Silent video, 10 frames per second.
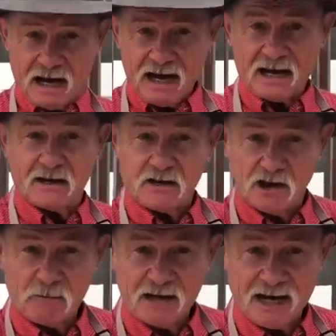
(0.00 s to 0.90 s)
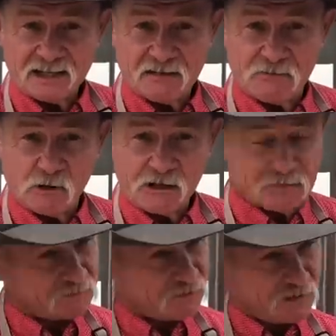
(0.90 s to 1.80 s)
Hey, y'all been asking for it.
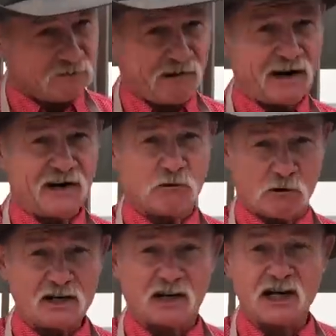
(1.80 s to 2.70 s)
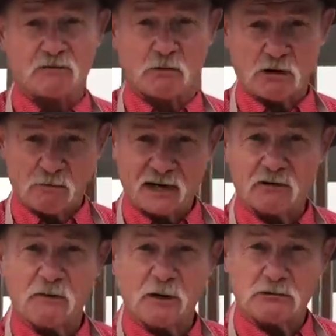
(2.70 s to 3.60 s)
Right here we deliver. We're better
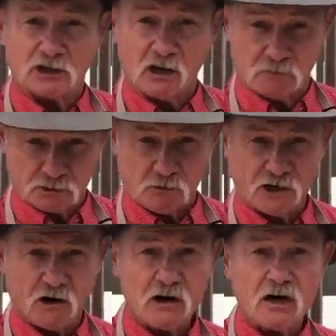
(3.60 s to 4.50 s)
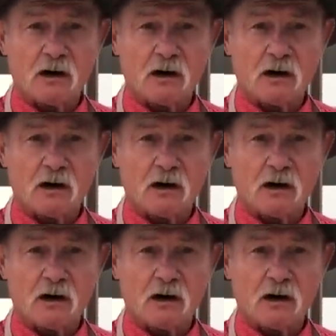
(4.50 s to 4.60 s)
than the post office, we are.